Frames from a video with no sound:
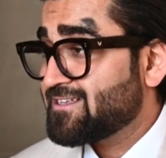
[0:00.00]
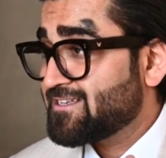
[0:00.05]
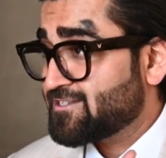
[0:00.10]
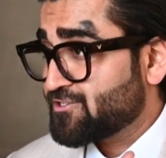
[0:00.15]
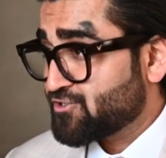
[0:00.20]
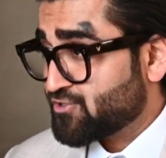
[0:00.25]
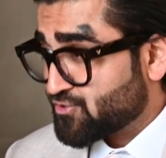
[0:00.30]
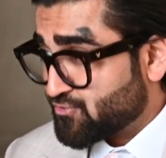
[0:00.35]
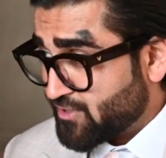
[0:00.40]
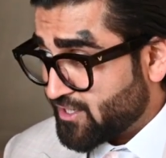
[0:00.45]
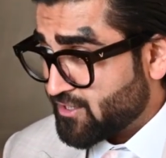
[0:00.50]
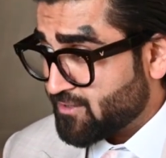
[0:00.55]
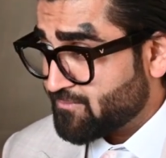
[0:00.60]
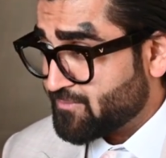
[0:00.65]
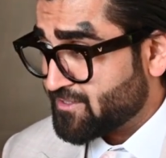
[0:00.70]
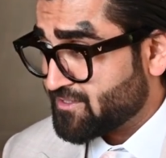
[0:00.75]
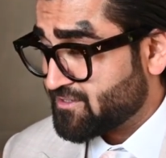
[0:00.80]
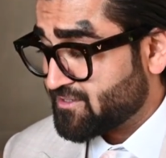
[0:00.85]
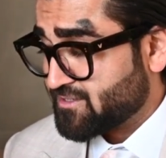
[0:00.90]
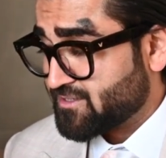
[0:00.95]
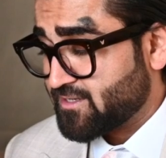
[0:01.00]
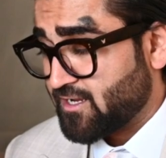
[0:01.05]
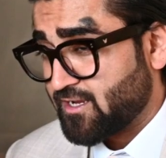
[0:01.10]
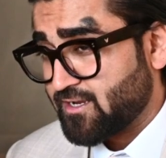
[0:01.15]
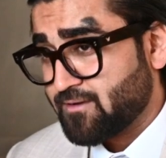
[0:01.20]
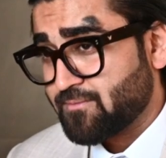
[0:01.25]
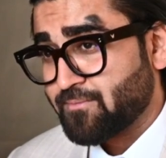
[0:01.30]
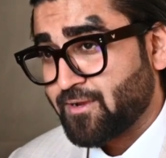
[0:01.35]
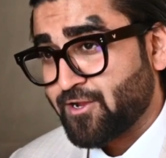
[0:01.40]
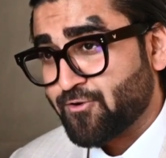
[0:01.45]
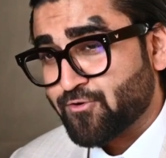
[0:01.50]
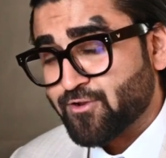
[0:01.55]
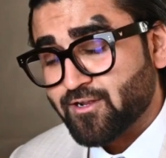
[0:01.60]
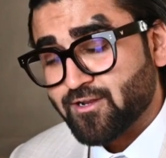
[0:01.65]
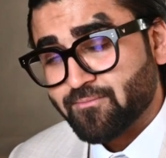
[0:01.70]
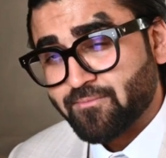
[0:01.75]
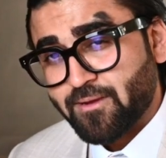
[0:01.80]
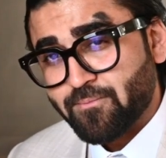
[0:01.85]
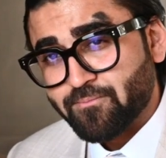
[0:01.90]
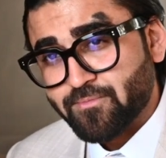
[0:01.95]
This is real business done by
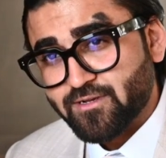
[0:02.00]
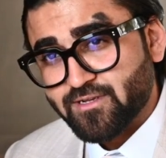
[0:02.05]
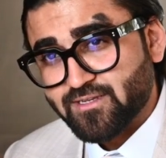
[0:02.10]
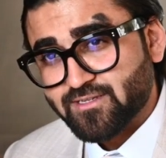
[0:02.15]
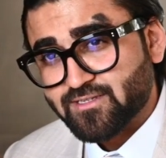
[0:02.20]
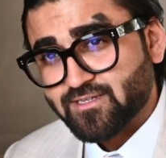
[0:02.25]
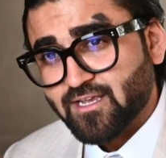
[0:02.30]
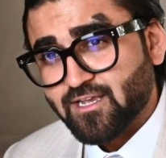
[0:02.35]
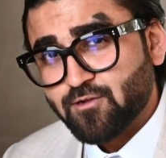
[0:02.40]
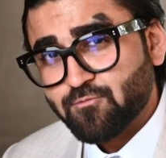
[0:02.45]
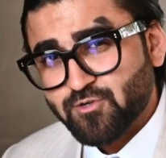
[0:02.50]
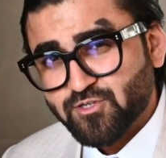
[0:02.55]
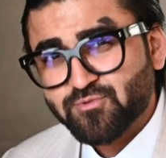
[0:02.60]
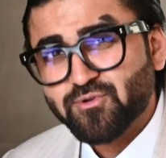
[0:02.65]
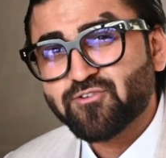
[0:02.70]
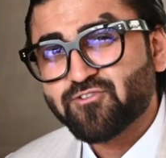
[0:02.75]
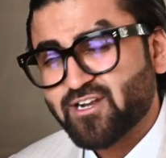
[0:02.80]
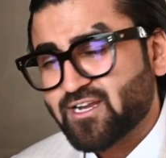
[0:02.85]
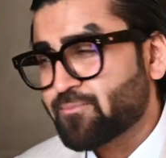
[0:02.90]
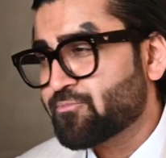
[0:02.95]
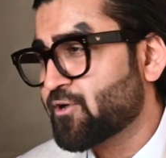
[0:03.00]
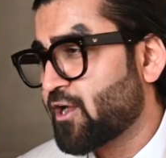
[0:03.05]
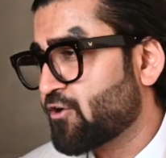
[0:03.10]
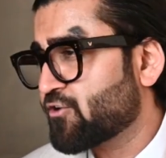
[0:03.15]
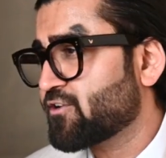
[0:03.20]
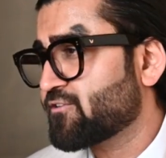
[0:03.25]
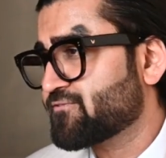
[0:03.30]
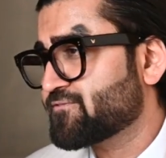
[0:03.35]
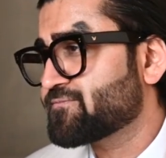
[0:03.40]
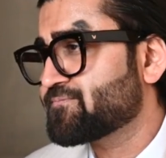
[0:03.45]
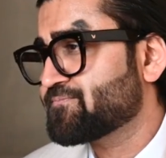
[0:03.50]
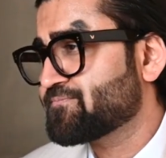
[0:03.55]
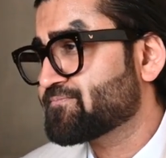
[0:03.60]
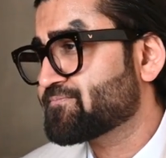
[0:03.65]
real members, which we're really proud of.